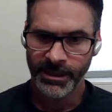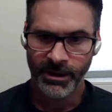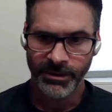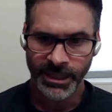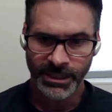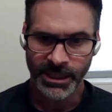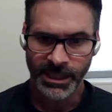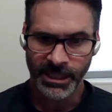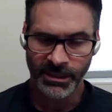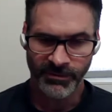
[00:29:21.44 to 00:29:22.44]
there are things
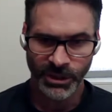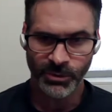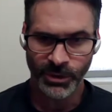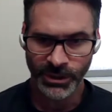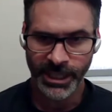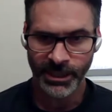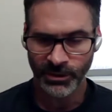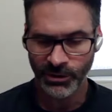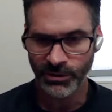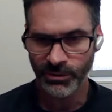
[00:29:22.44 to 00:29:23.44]
that individuals
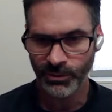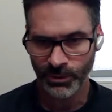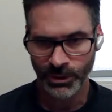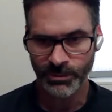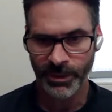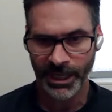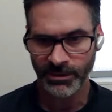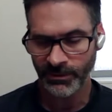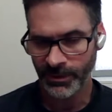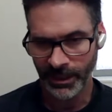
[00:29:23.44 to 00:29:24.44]
can do with
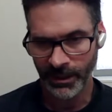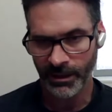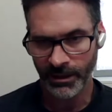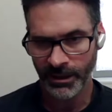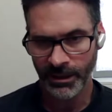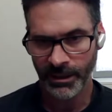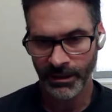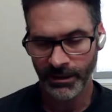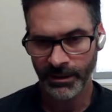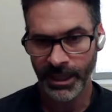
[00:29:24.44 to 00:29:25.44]
respect to their
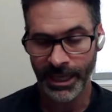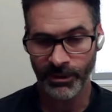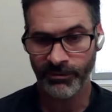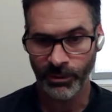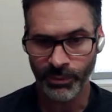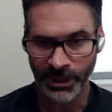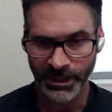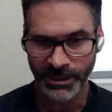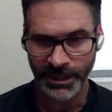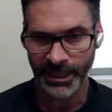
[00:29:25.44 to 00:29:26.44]
uh, climate
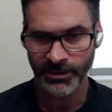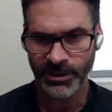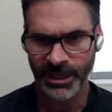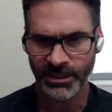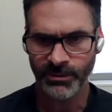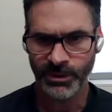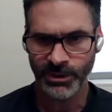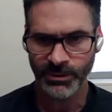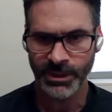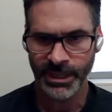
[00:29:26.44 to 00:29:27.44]
footprint and trying to
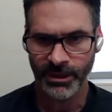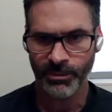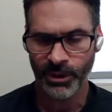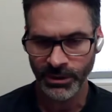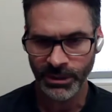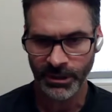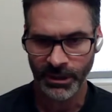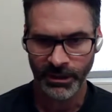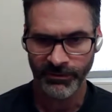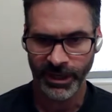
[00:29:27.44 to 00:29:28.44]
reduce their
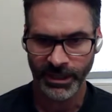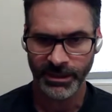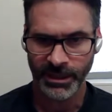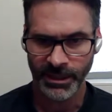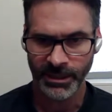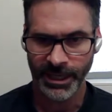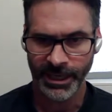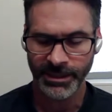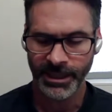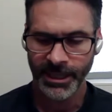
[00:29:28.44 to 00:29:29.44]
personal effect on
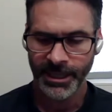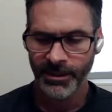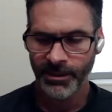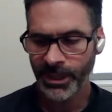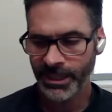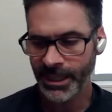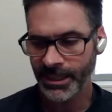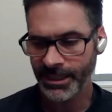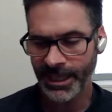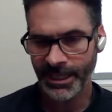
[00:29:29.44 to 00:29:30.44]
that. But at the
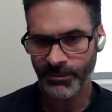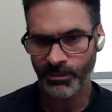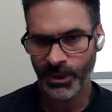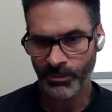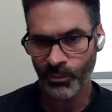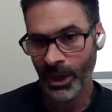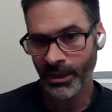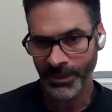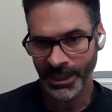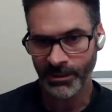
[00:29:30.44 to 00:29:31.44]
end of the day, pe-
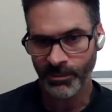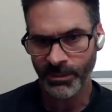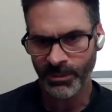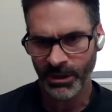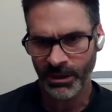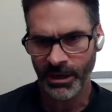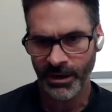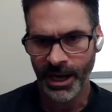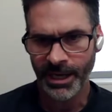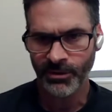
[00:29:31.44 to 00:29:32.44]
well meaning people
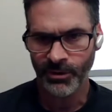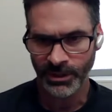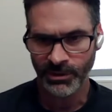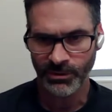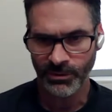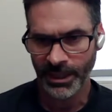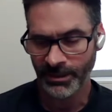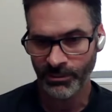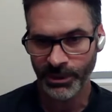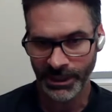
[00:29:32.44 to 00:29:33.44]
are not going to, I
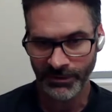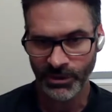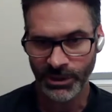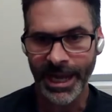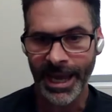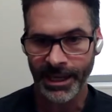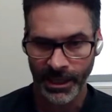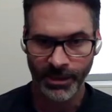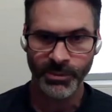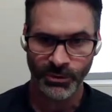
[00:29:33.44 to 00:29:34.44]
don't believe, just
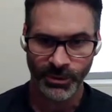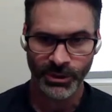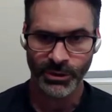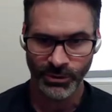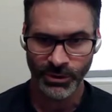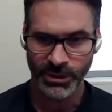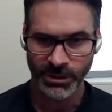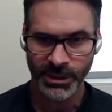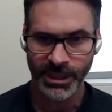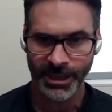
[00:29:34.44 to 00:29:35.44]
add up to a
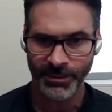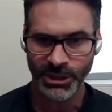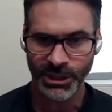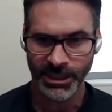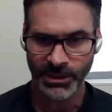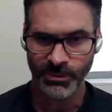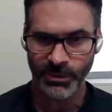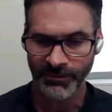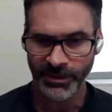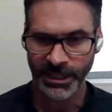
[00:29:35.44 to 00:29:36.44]
solution to climate change.
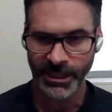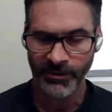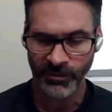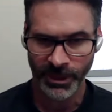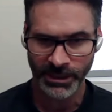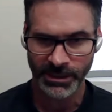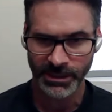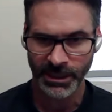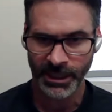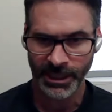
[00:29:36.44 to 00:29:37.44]
We have to get
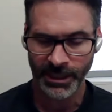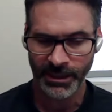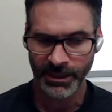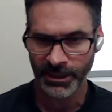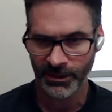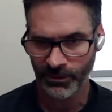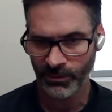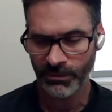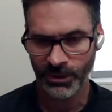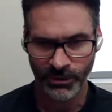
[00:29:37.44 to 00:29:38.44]
governments, uh, you
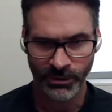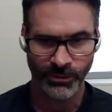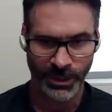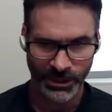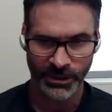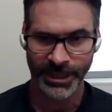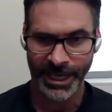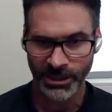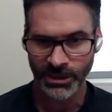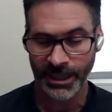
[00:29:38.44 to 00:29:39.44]
know, local, regional,
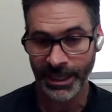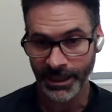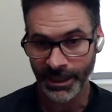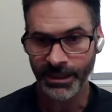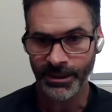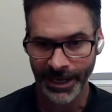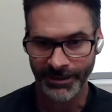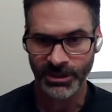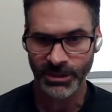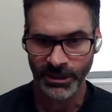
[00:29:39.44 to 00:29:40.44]
national, and
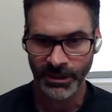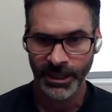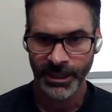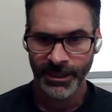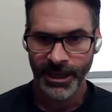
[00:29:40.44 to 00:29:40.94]
international